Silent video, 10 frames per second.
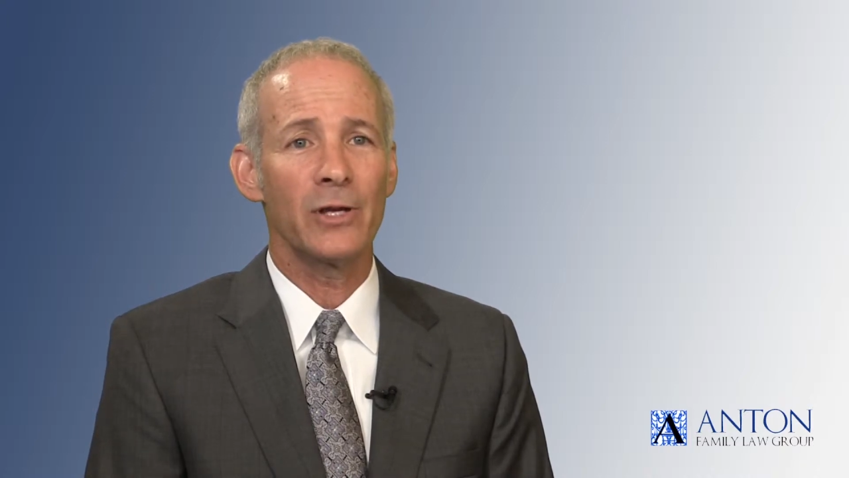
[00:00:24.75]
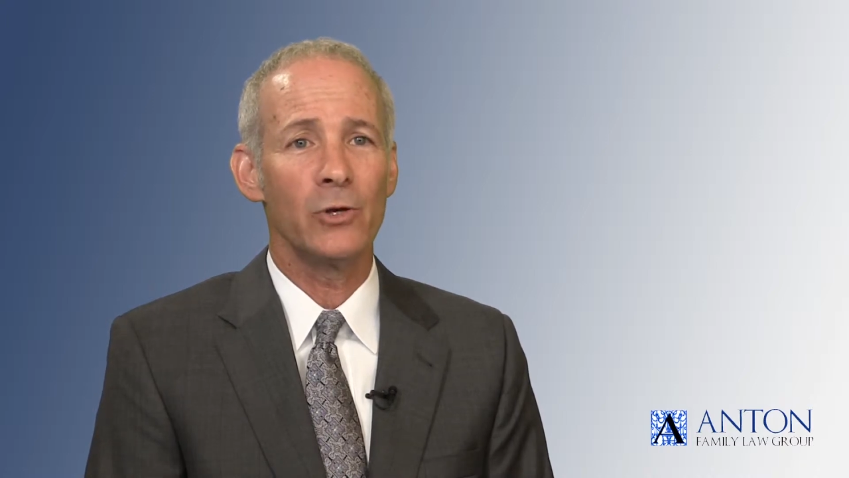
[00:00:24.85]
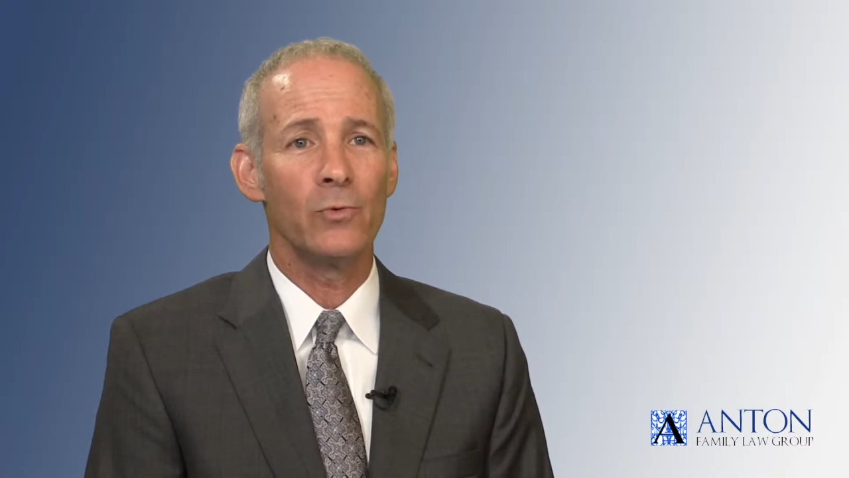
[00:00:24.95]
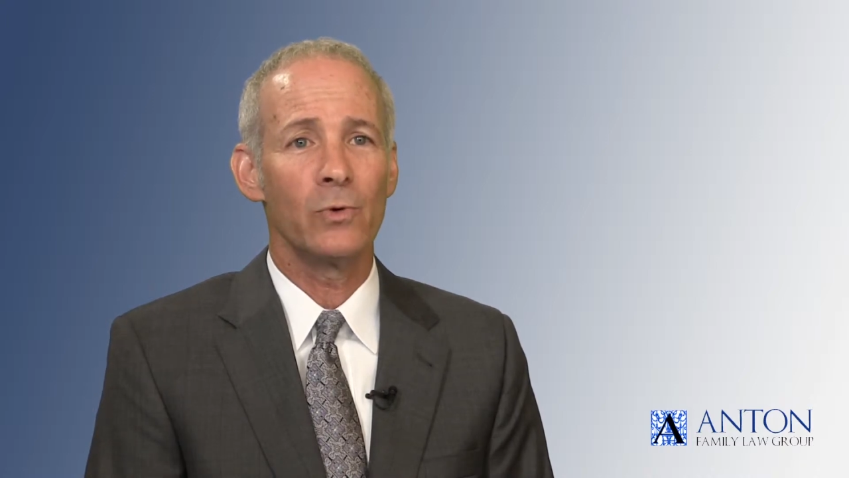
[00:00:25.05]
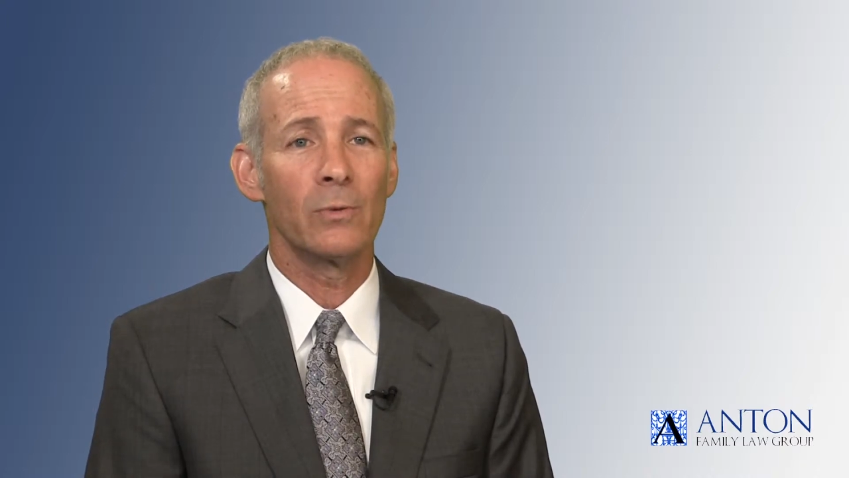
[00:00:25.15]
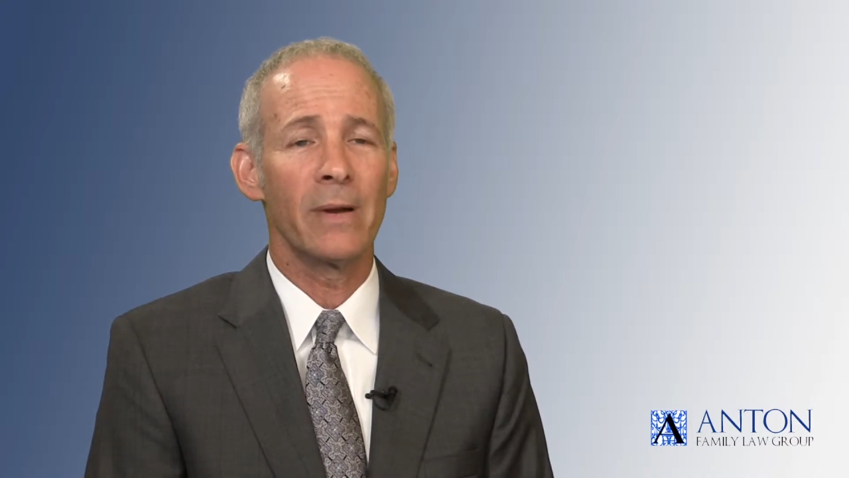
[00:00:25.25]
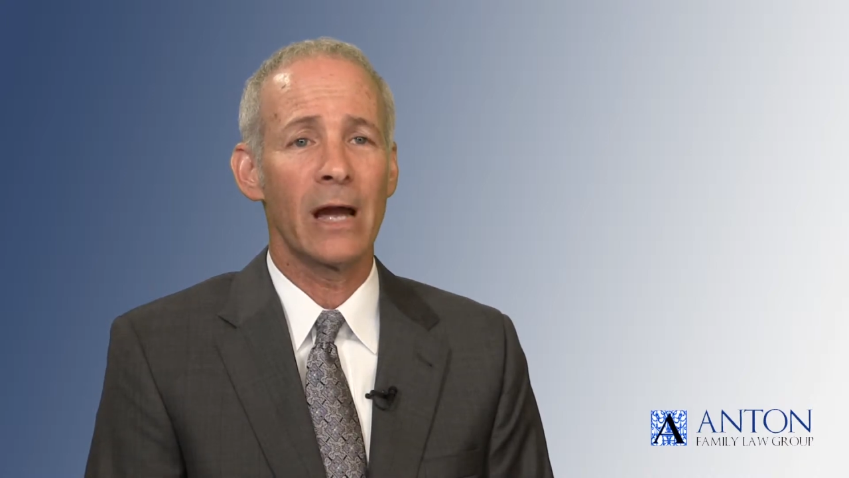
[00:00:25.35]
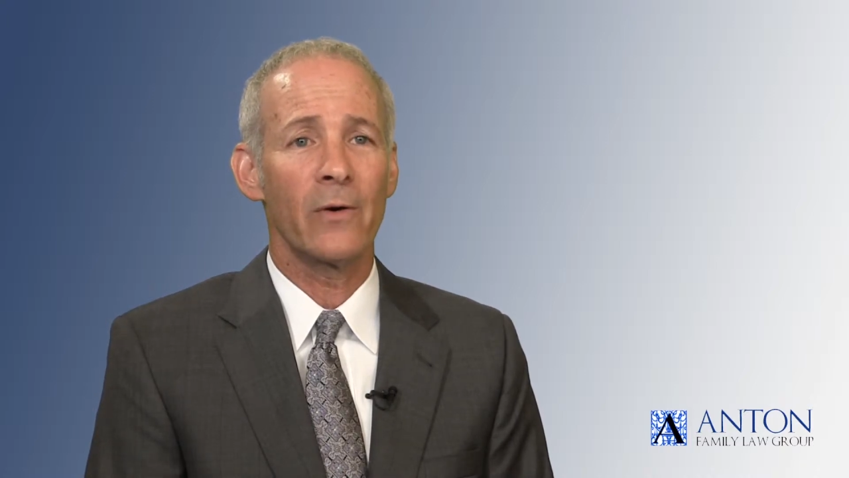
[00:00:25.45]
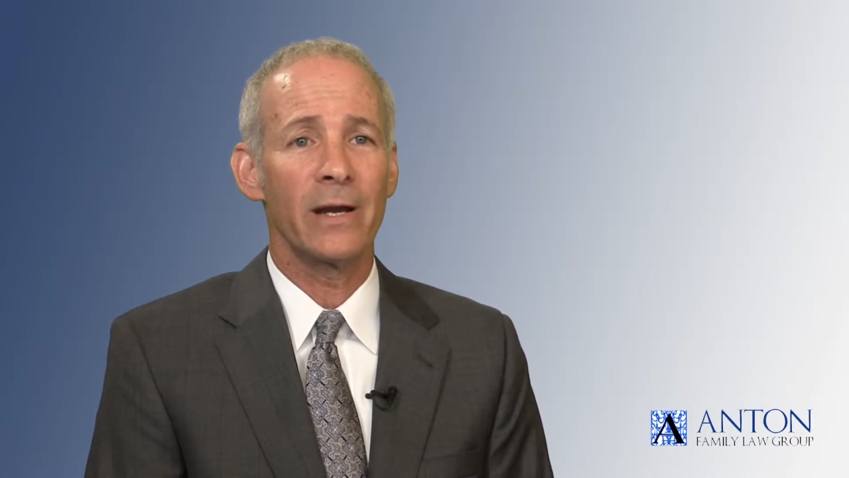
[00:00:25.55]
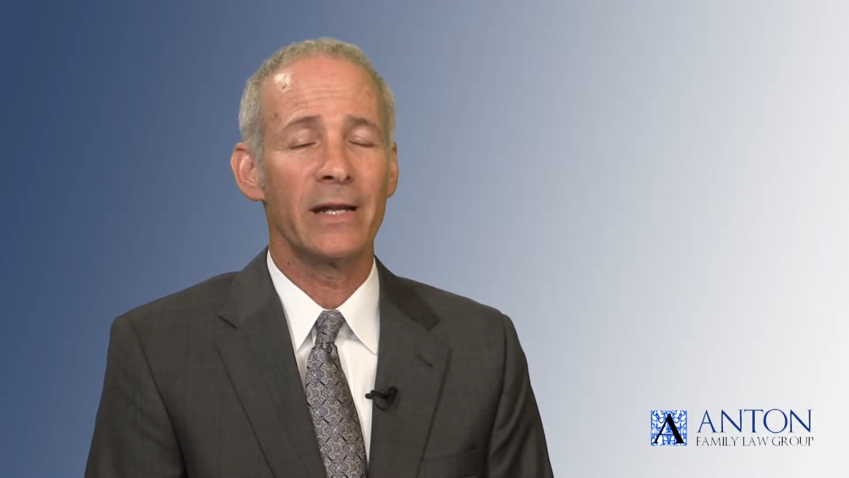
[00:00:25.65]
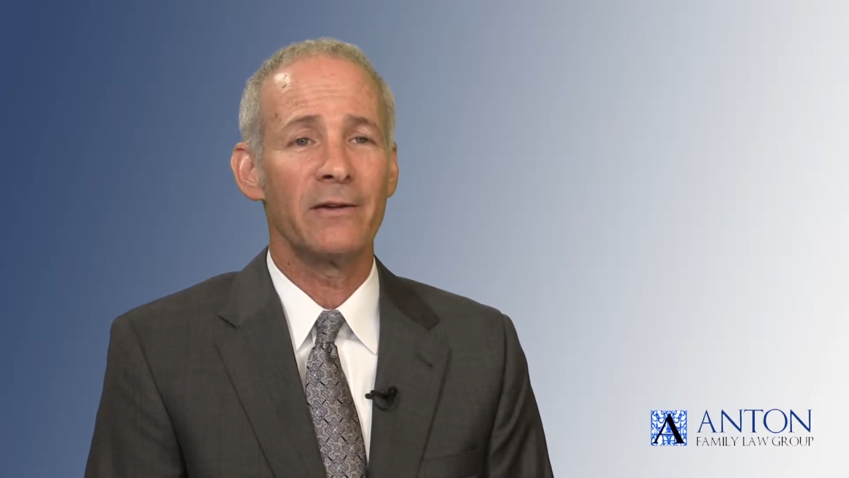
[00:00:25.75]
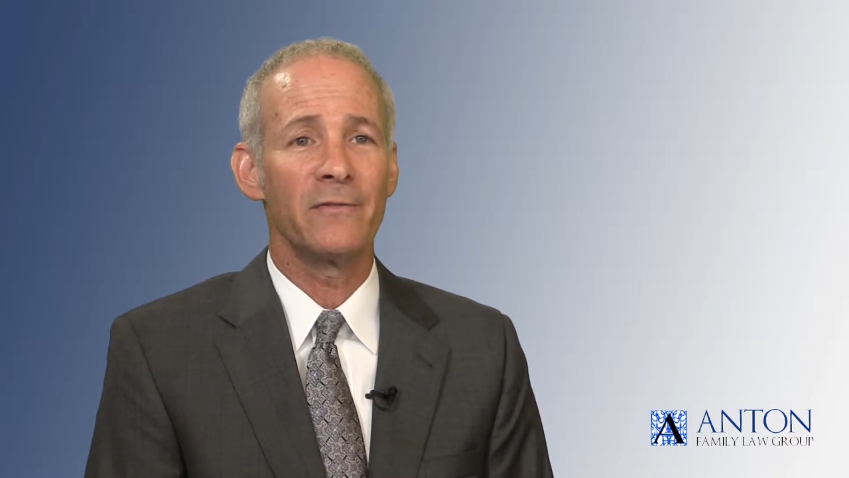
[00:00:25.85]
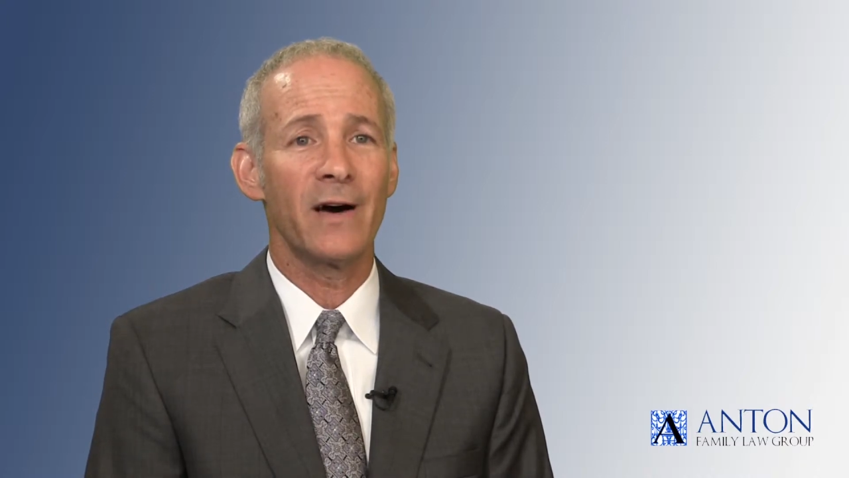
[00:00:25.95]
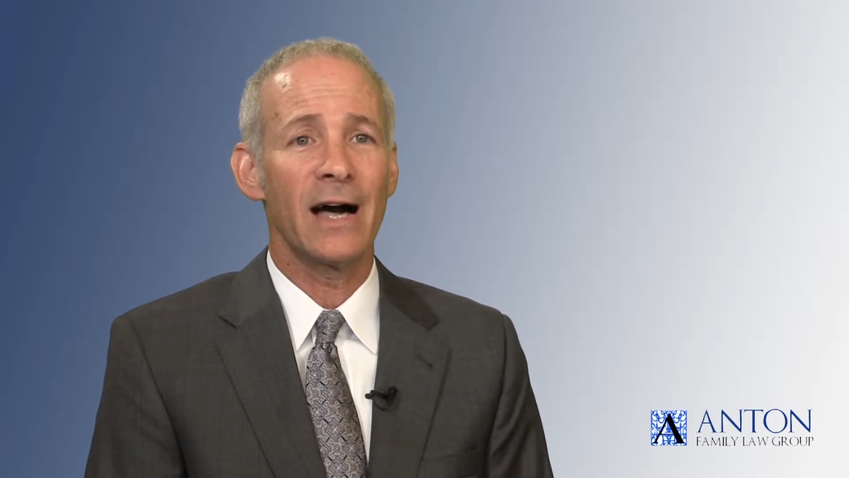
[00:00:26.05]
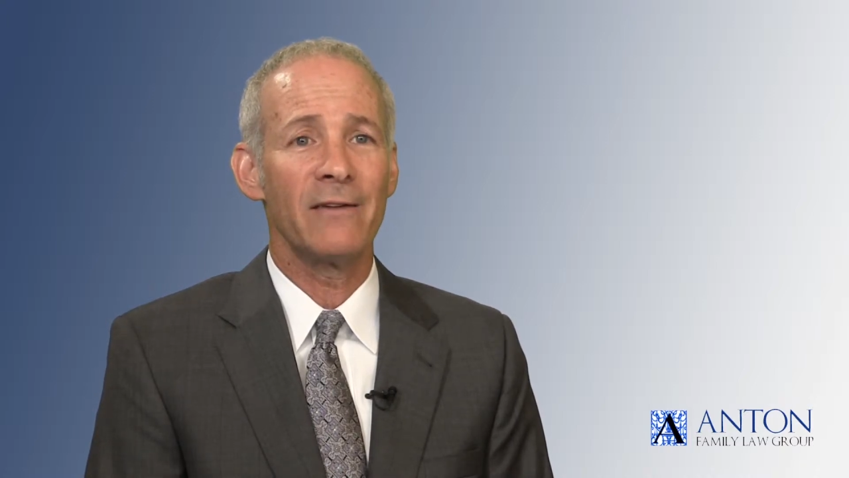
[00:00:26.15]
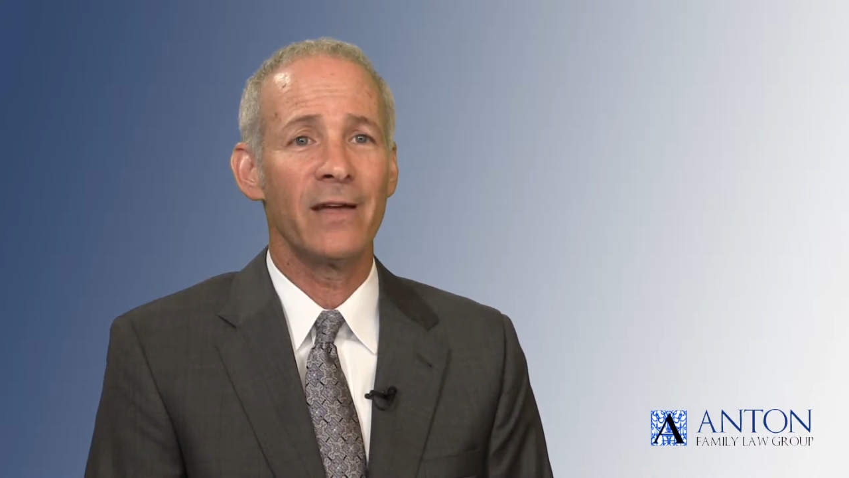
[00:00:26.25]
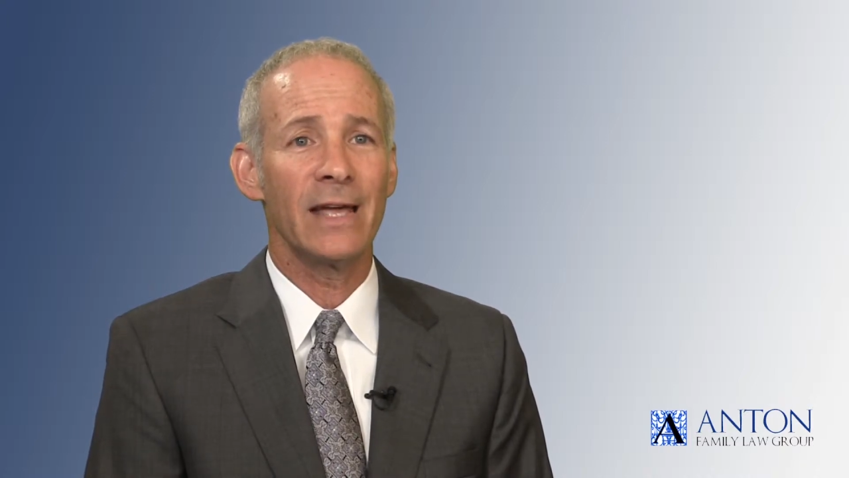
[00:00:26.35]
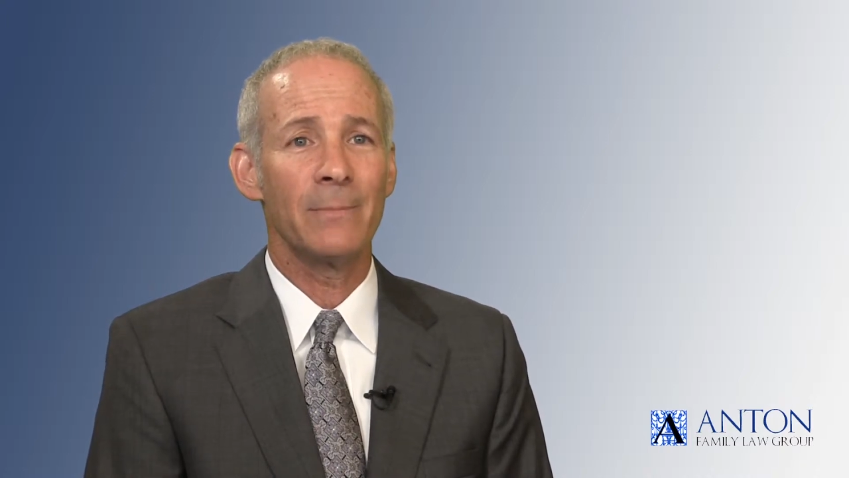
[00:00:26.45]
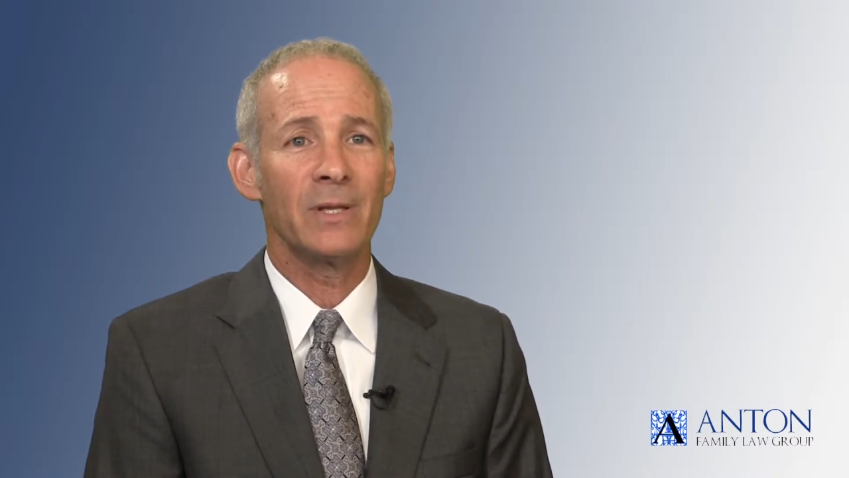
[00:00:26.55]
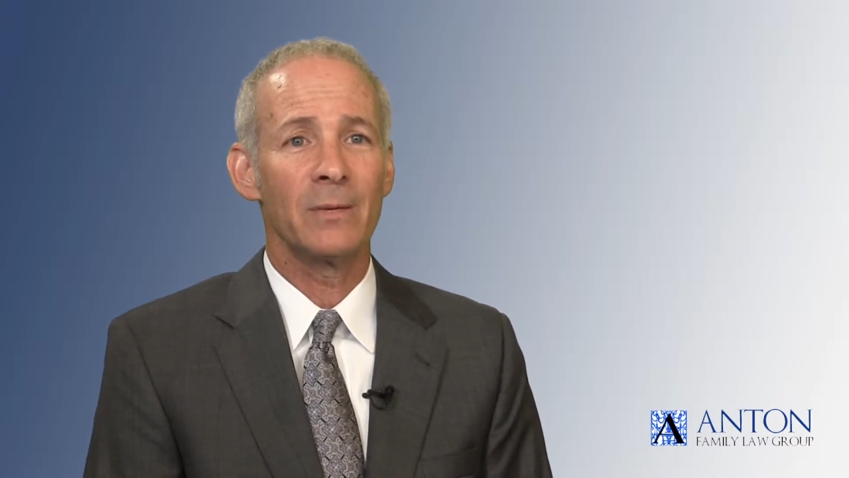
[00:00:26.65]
that you were married at 5 a.m.